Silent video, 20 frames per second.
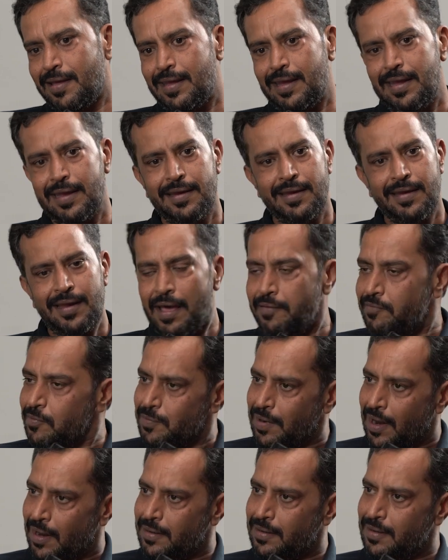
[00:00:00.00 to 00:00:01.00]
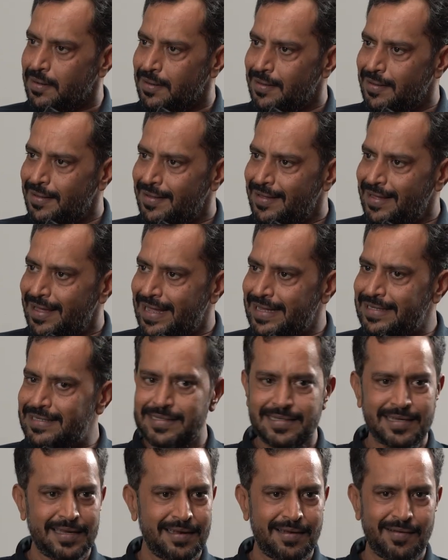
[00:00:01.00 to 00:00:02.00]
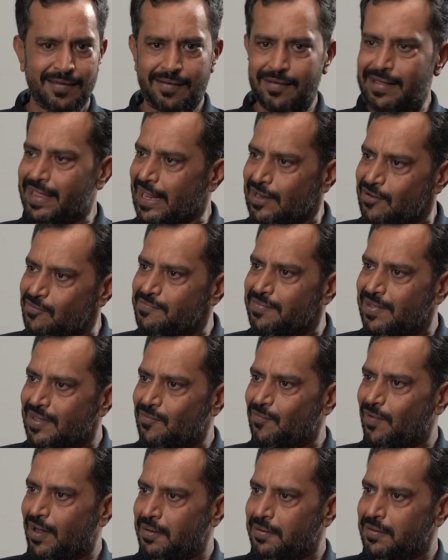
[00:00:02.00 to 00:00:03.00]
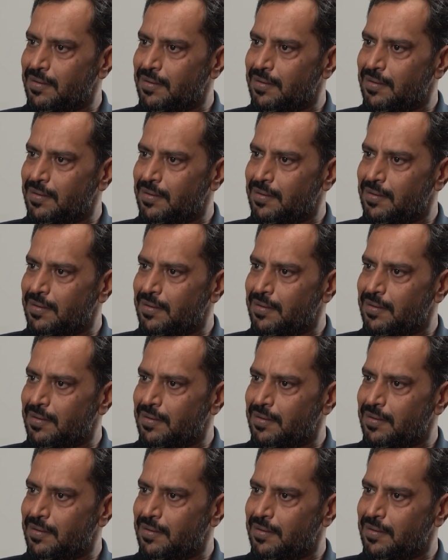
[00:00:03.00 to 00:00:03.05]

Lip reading: he didn't have a brand. He just said, "Can you make one?"